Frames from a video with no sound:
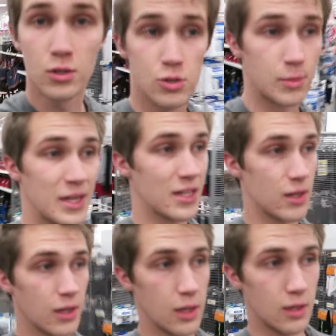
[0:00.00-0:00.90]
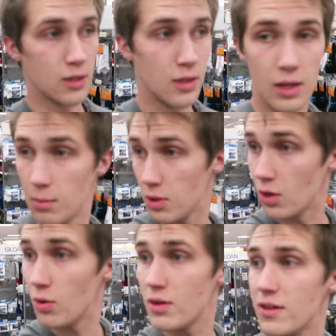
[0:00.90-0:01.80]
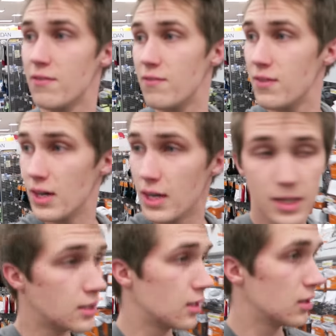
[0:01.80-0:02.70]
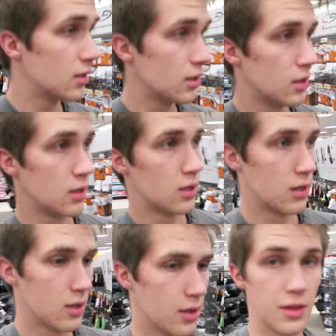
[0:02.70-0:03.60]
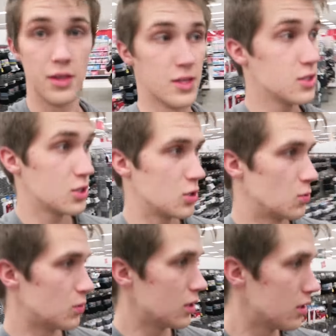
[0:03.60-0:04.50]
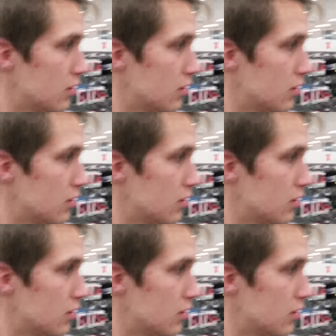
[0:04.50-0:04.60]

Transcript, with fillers: So I'm at Target. I'm going to find this suit,